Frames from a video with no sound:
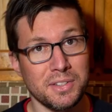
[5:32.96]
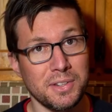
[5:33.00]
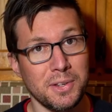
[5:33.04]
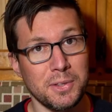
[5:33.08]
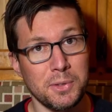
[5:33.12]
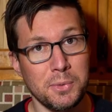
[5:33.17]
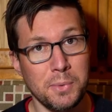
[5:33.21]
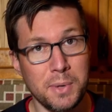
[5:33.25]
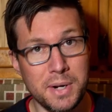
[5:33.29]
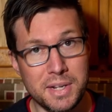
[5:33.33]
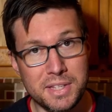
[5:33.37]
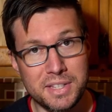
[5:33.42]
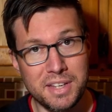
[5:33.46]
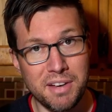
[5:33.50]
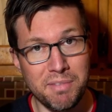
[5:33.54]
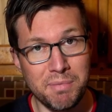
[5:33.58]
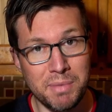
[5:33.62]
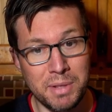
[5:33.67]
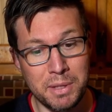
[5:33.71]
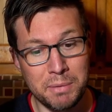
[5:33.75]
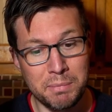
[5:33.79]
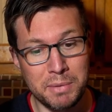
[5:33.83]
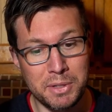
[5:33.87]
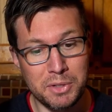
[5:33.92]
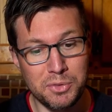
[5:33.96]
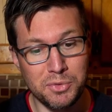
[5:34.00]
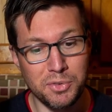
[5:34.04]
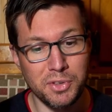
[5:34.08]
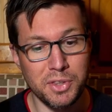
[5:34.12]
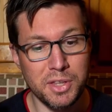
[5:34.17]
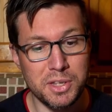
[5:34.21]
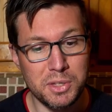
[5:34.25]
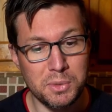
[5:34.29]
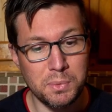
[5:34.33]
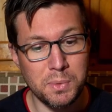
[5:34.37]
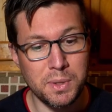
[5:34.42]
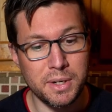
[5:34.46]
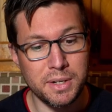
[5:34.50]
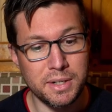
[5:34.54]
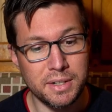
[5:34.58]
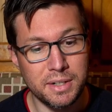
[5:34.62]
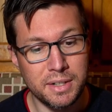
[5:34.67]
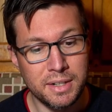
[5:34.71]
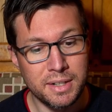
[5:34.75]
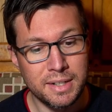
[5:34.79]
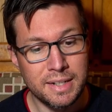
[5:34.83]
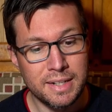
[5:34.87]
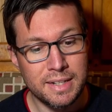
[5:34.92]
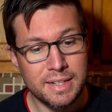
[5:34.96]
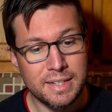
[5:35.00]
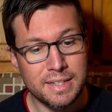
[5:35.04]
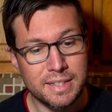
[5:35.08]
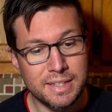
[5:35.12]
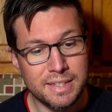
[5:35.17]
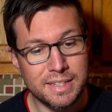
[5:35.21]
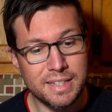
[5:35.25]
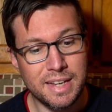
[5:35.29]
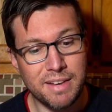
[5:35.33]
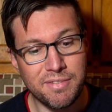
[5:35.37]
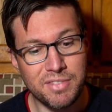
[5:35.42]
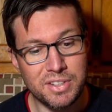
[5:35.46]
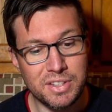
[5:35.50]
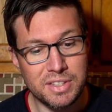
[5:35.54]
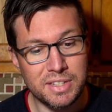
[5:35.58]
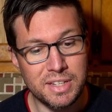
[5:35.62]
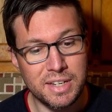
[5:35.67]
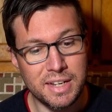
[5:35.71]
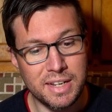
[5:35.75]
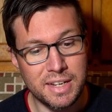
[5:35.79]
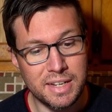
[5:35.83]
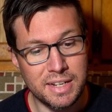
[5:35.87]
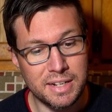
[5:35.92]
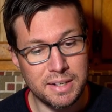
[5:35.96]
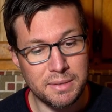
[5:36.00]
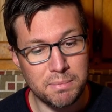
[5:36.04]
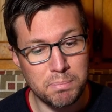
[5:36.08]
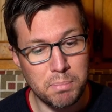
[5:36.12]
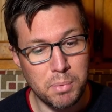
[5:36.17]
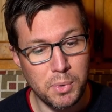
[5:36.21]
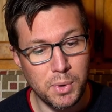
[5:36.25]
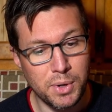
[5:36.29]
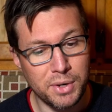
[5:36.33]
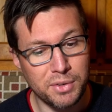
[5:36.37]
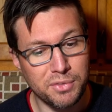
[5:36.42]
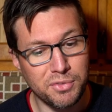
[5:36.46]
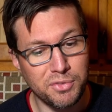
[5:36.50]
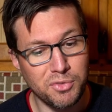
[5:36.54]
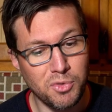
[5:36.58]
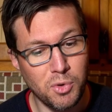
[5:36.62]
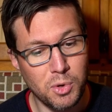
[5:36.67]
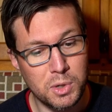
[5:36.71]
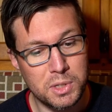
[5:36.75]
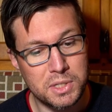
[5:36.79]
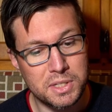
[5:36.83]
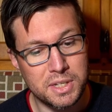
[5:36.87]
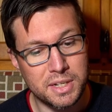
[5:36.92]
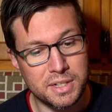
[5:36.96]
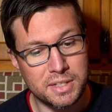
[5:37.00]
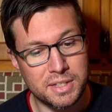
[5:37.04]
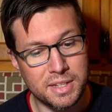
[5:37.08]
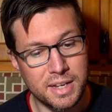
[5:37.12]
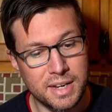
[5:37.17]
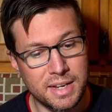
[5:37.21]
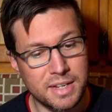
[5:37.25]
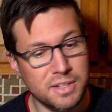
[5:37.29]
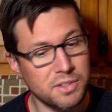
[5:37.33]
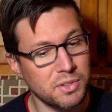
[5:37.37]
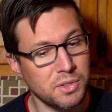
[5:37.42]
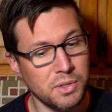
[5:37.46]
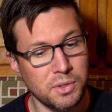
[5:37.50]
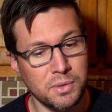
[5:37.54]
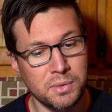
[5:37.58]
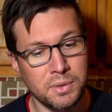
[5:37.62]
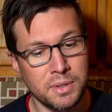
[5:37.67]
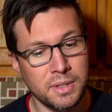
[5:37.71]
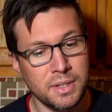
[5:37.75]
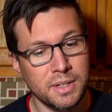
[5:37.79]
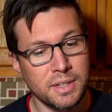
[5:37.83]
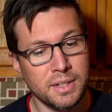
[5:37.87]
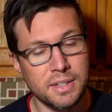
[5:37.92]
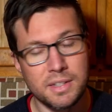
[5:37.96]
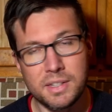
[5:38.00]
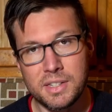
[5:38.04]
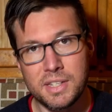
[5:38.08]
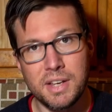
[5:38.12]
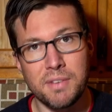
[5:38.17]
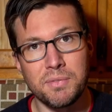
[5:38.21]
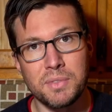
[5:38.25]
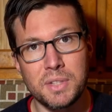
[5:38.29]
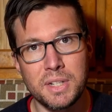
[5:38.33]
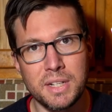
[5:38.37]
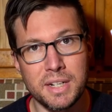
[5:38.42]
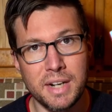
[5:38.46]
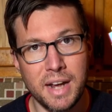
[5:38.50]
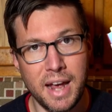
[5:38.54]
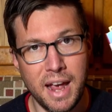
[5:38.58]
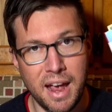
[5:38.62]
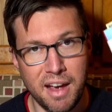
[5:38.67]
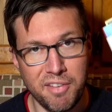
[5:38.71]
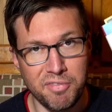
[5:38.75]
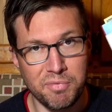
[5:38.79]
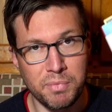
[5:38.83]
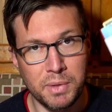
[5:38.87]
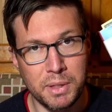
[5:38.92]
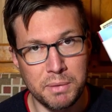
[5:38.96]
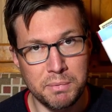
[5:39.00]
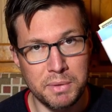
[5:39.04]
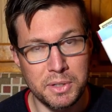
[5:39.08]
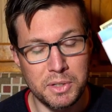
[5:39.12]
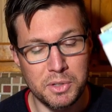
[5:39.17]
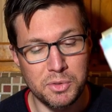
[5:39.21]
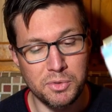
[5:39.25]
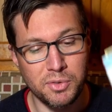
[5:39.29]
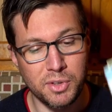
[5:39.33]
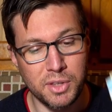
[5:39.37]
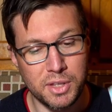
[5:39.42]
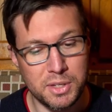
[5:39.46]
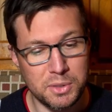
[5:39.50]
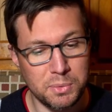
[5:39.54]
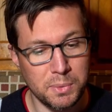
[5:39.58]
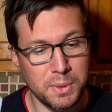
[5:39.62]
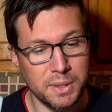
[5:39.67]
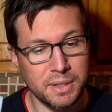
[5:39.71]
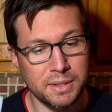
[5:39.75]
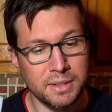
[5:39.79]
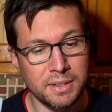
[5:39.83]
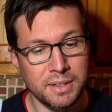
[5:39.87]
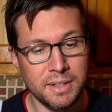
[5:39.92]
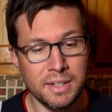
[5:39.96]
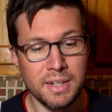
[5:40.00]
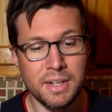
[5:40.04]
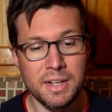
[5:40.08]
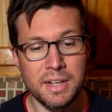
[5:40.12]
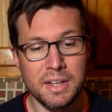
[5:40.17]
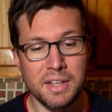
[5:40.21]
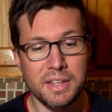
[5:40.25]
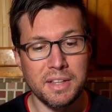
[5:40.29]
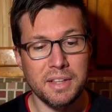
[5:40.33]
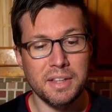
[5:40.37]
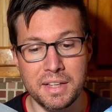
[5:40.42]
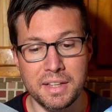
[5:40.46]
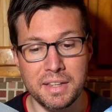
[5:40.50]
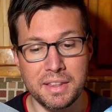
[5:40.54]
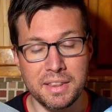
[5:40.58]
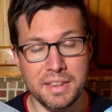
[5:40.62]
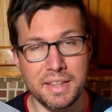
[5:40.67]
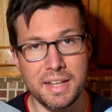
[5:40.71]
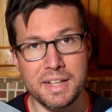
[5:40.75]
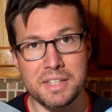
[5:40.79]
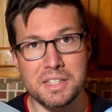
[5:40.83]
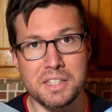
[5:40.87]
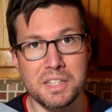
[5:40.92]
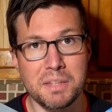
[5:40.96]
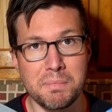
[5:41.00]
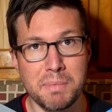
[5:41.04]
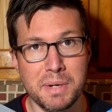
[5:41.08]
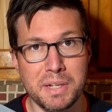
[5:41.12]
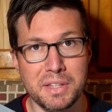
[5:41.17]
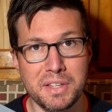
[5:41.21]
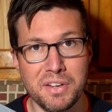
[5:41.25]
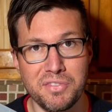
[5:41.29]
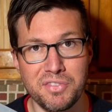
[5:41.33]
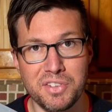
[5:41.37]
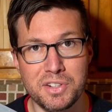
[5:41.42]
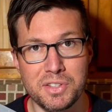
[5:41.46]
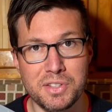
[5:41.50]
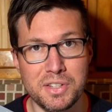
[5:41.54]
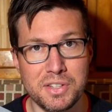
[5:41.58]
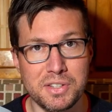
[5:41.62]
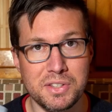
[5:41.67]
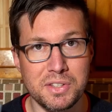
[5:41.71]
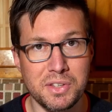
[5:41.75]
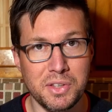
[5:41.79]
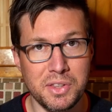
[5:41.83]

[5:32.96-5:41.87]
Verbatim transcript: So 27 millimeters for this one, 17.468. So 17 and a half millimeters for this one. That's the big differences.